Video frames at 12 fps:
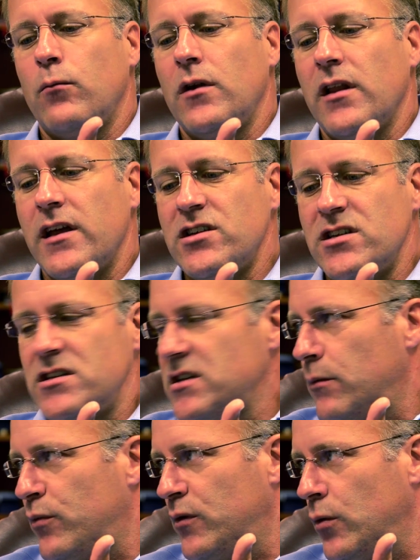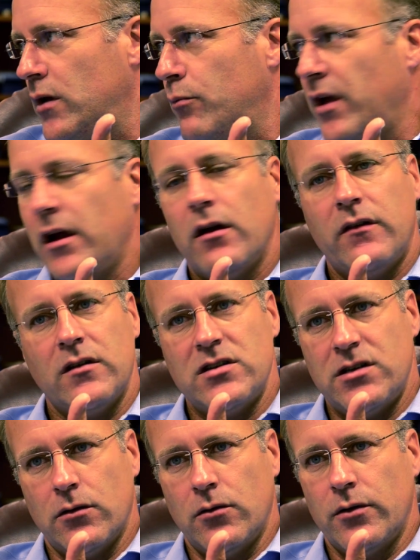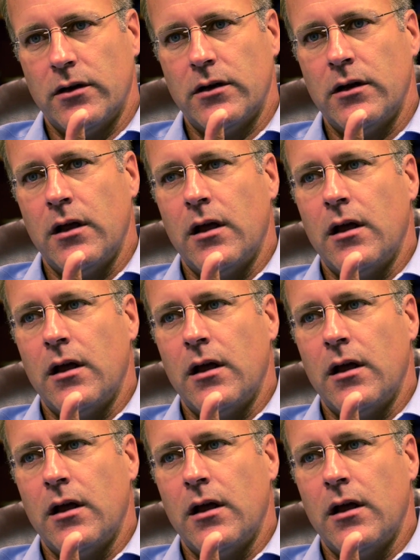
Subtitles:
relationship between parents and children,